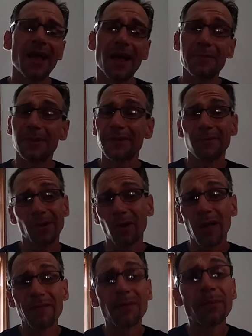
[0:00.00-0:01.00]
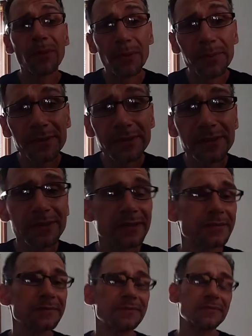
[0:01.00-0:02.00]
I believe we all have a purpose,
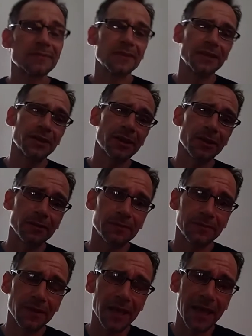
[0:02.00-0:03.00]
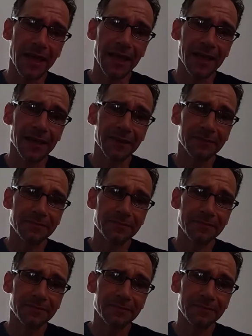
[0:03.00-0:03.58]
and